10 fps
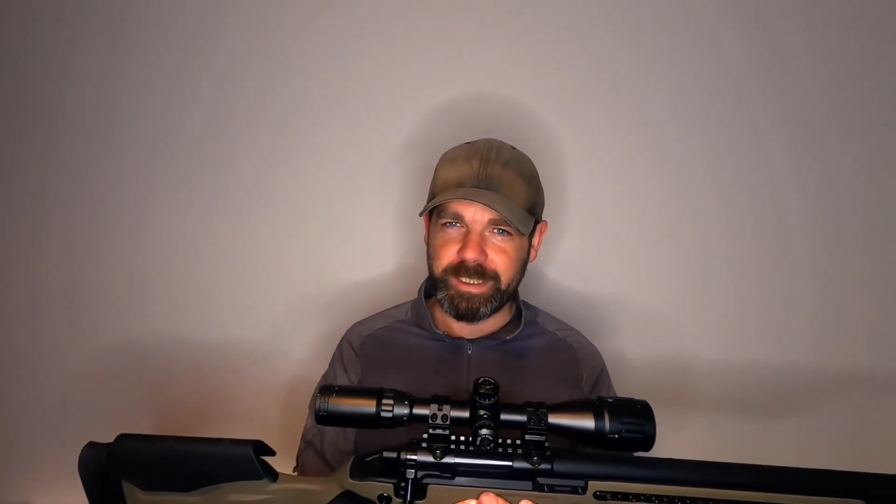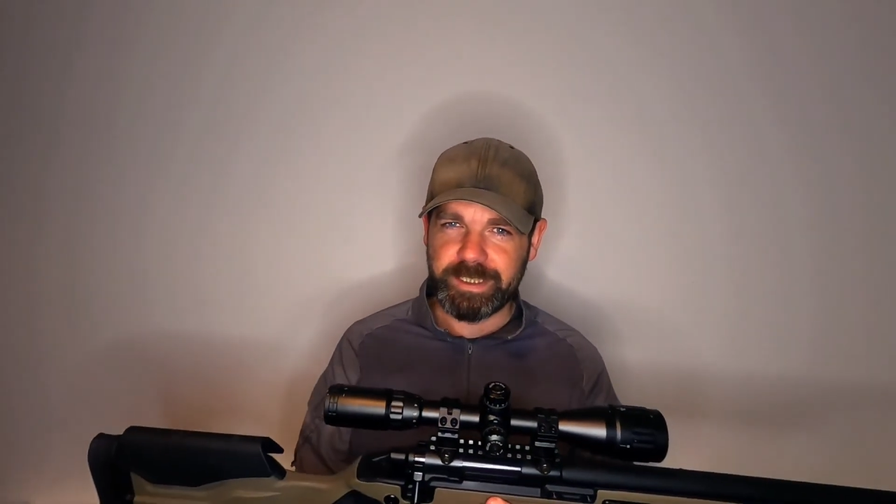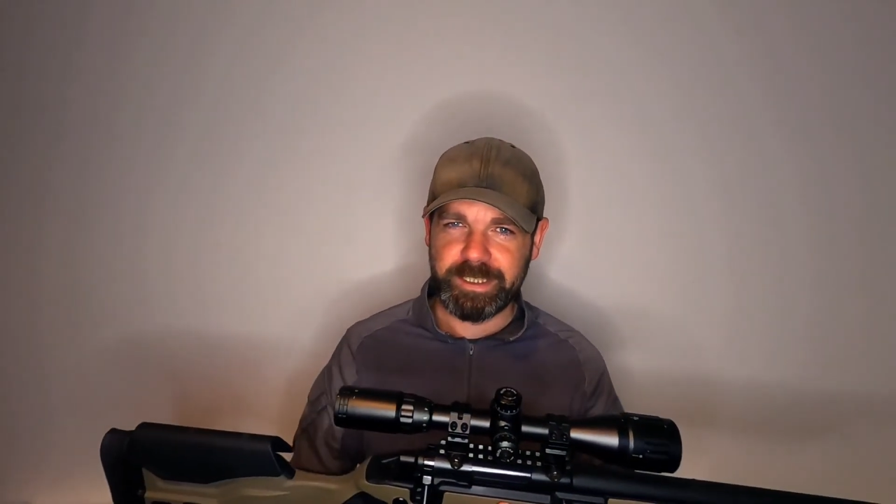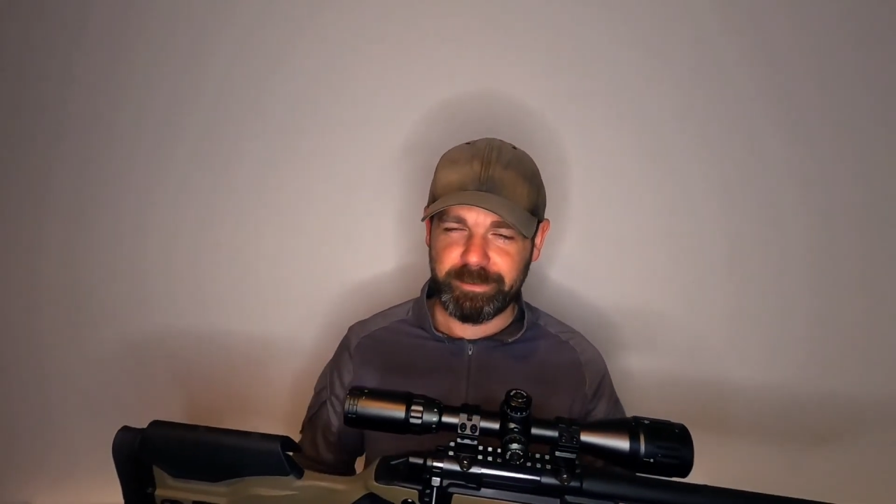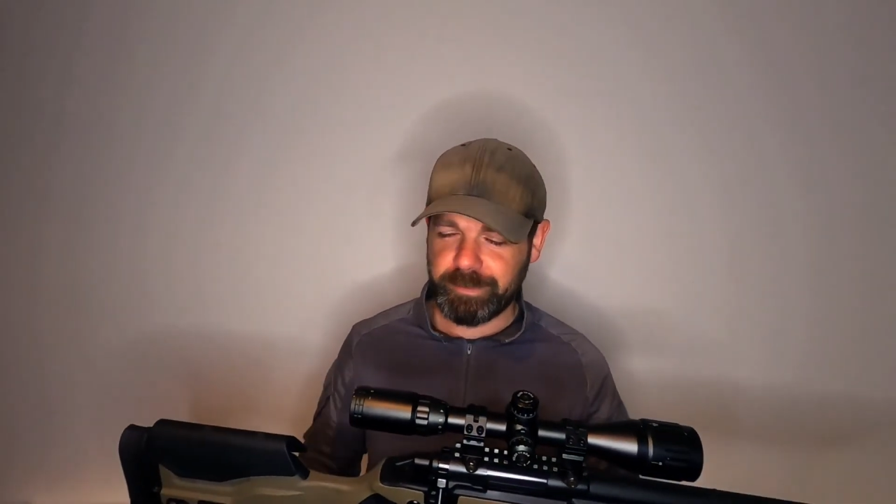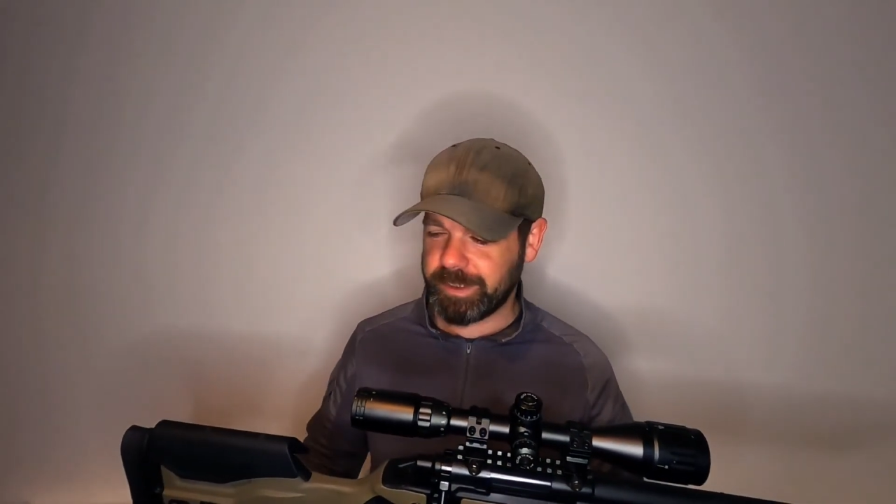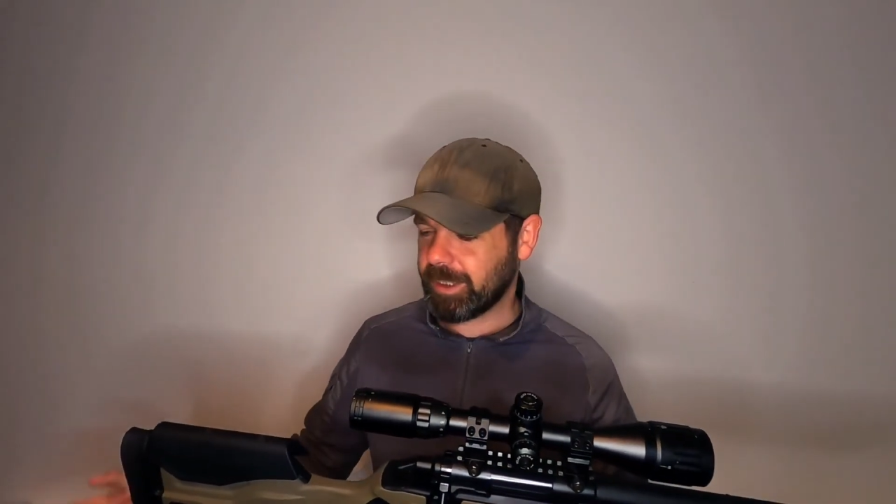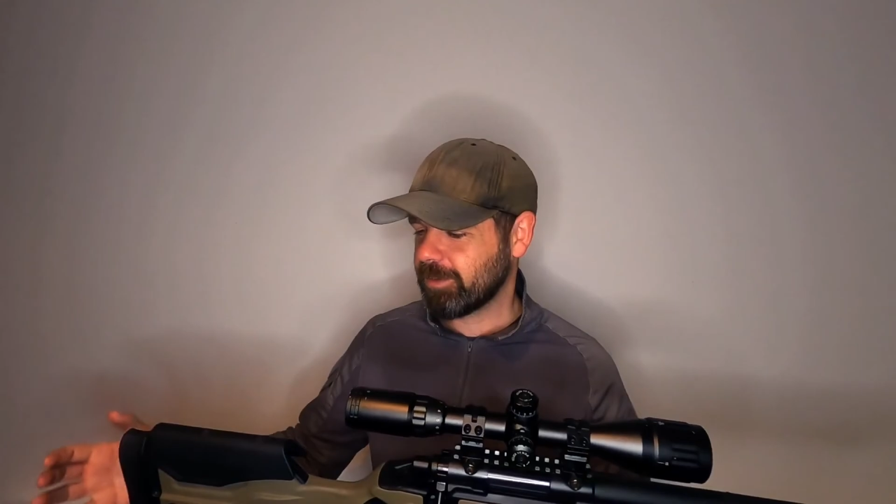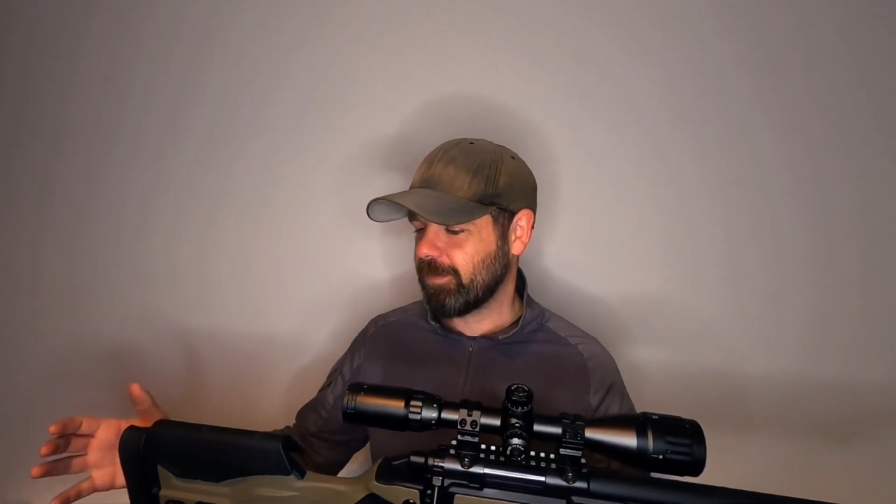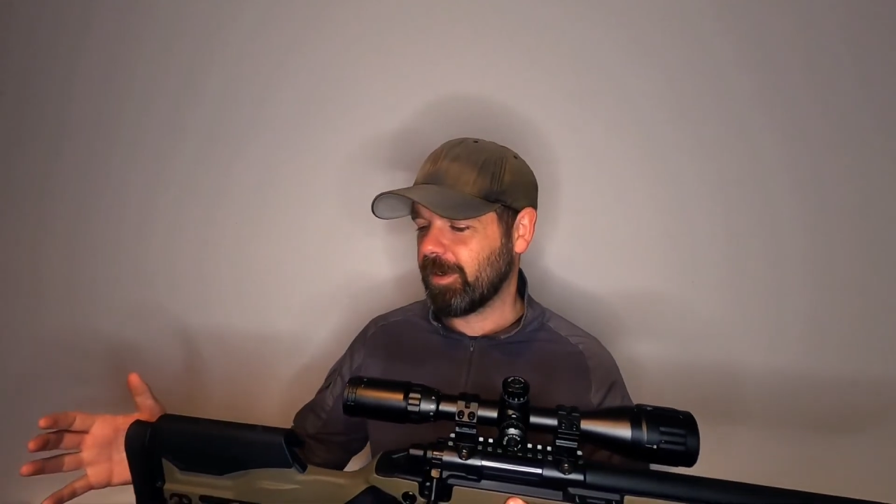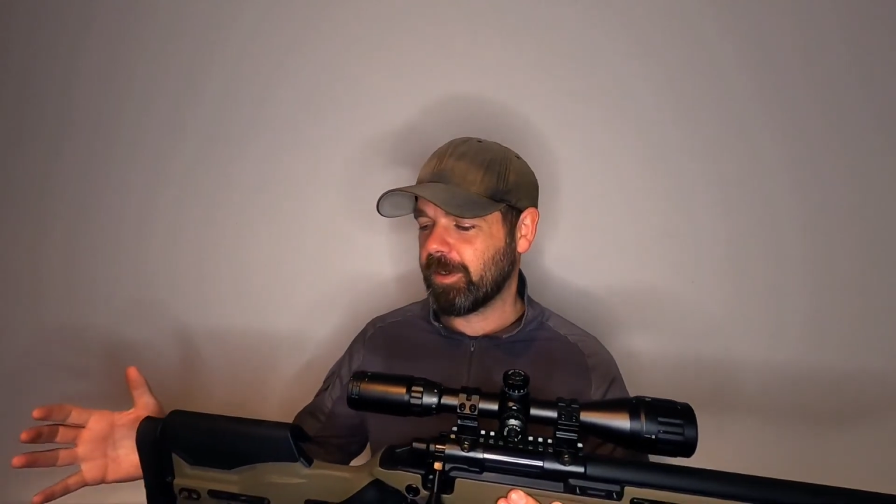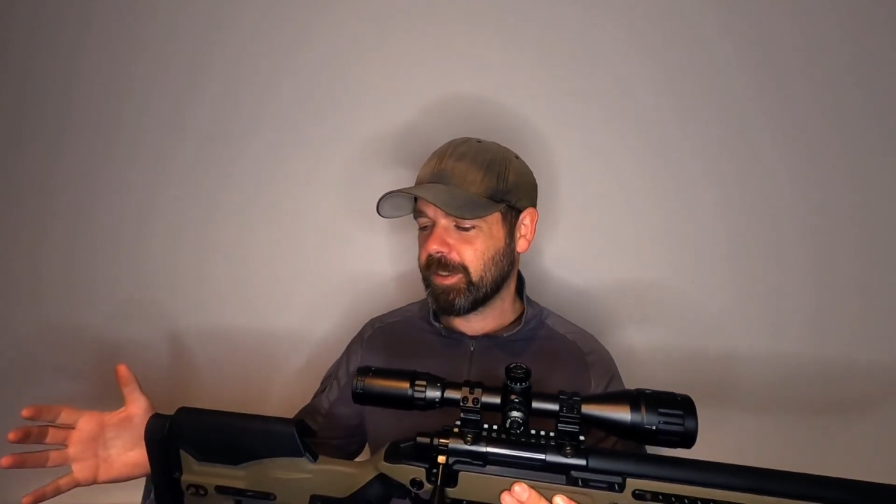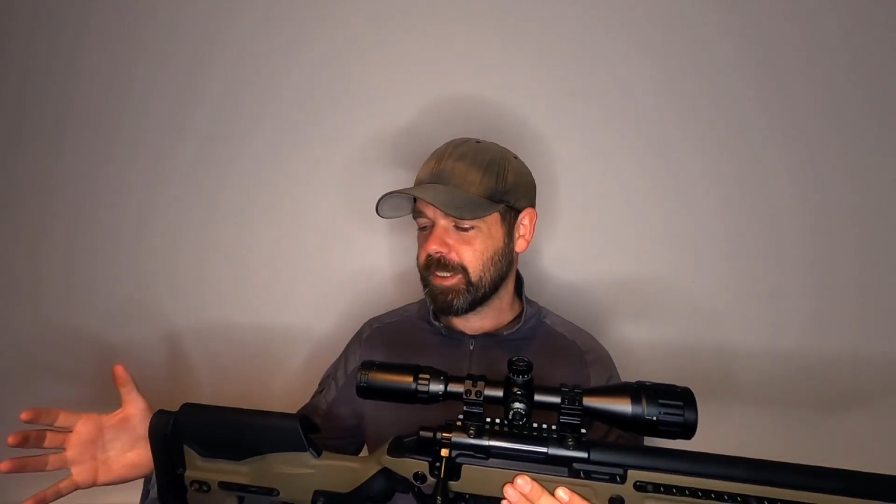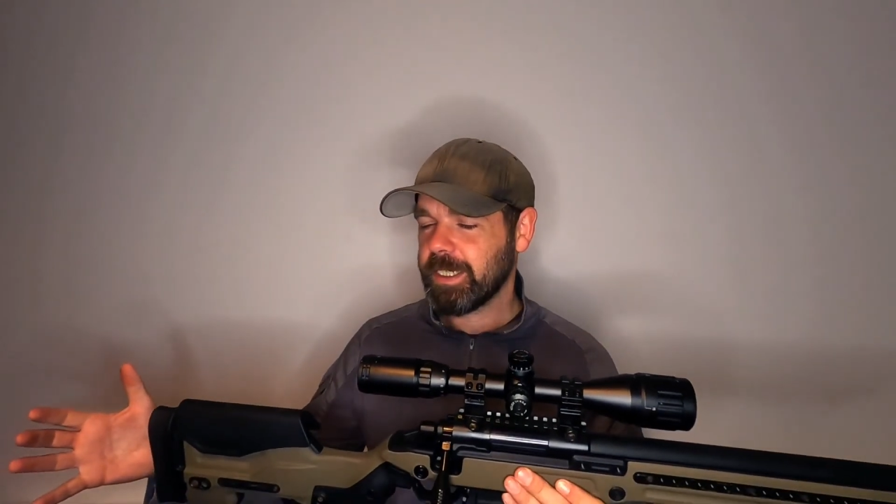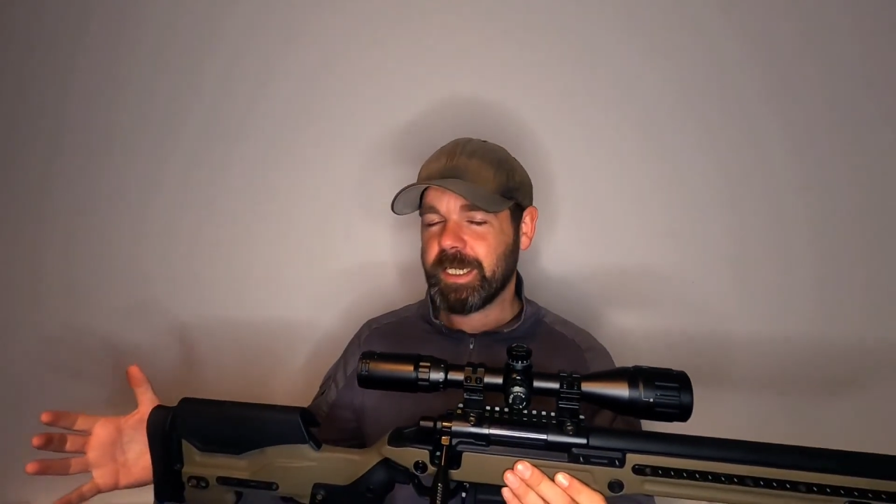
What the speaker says: this series thus far